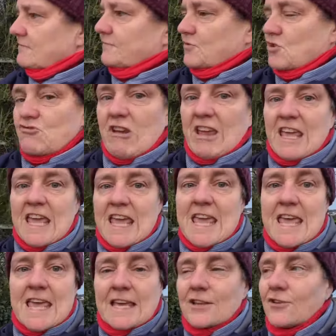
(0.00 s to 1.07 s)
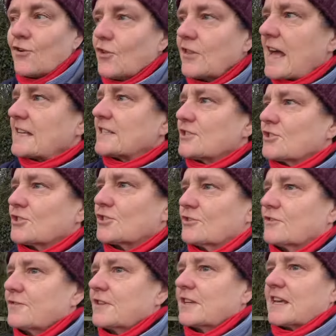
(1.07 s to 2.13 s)
cricket and all that
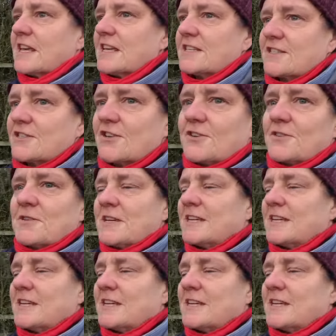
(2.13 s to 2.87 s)
stuff that kids do.